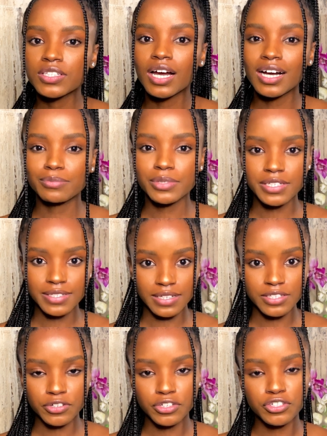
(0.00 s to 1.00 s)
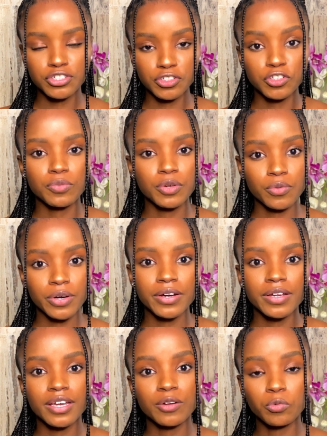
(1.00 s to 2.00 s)
how much sunscreen should you be
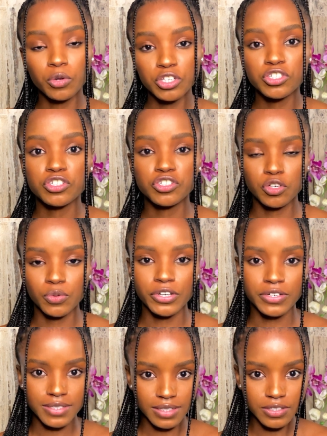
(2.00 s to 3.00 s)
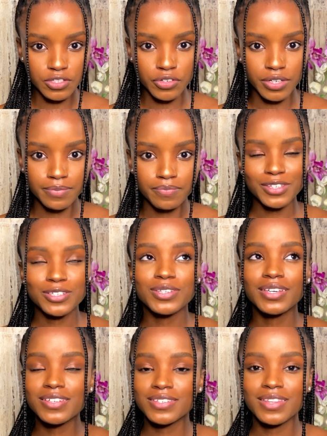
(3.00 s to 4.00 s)
wearing, and when should you wear your sunscreen? So
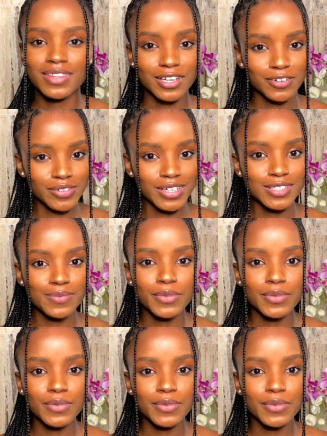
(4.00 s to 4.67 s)
here's the thing, right?